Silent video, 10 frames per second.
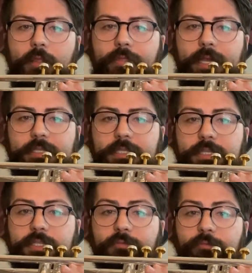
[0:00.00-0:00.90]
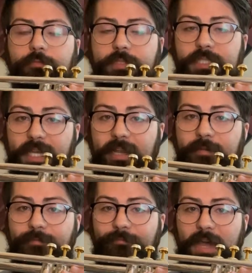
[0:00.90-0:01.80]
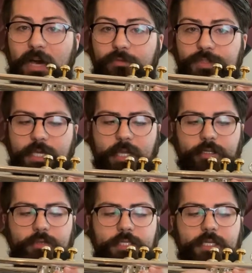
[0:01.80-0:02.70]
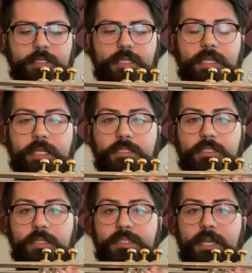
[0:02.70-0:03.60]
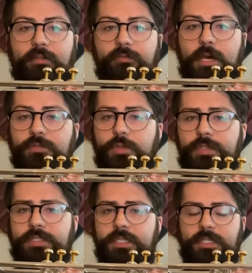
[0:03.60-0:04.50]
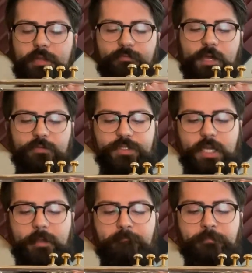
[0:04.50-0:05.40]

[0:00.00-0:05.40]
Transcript: That's this second valve slide. You see it's connected to the second valve, so this is the second valve slide.